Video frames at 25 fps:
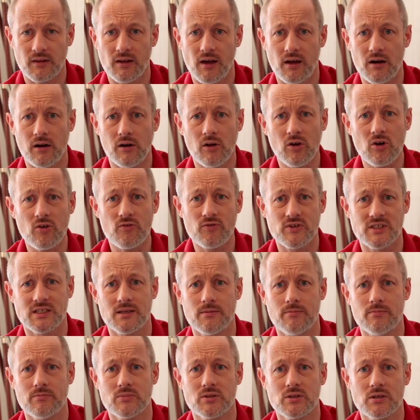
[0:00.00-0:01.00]
And a lot of
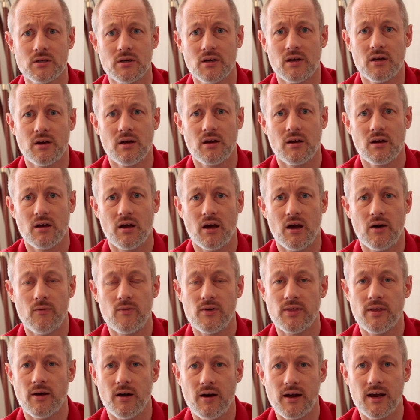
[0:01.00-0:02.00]
sims
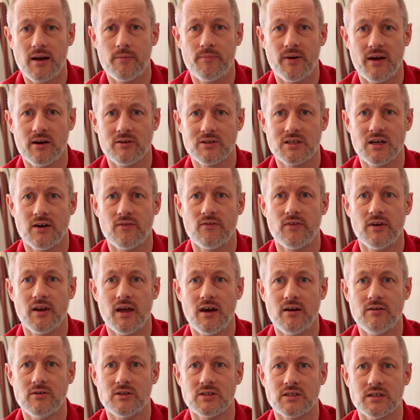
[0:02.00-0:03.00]
with the high-end pedals have
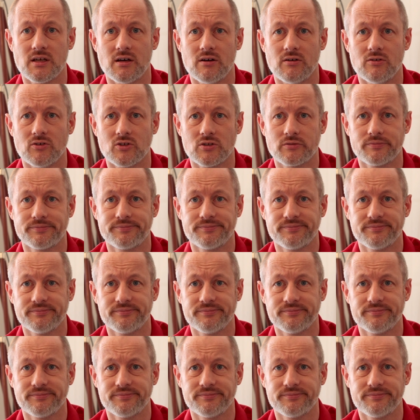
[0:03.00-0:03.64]
load cells.